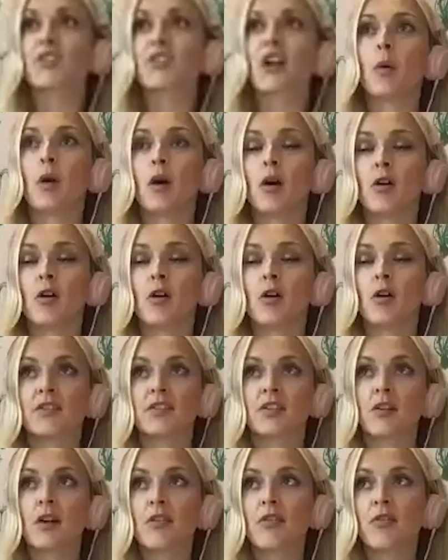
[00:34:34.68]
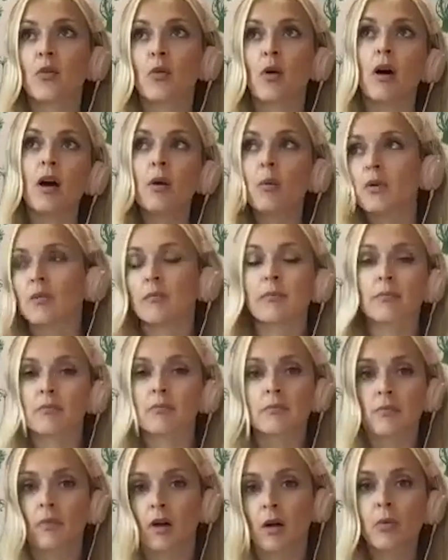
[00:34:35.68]
no arguments. And I thought I
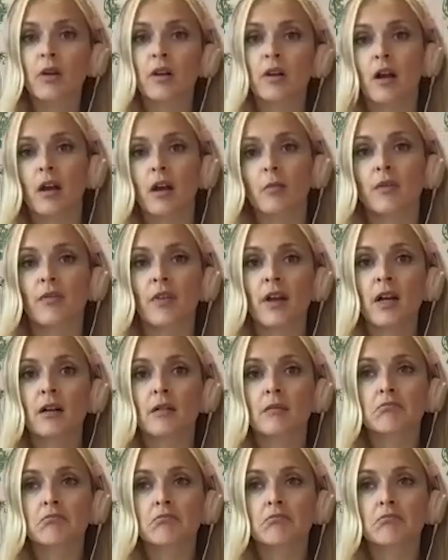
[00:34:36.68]
wouldn't cope with that.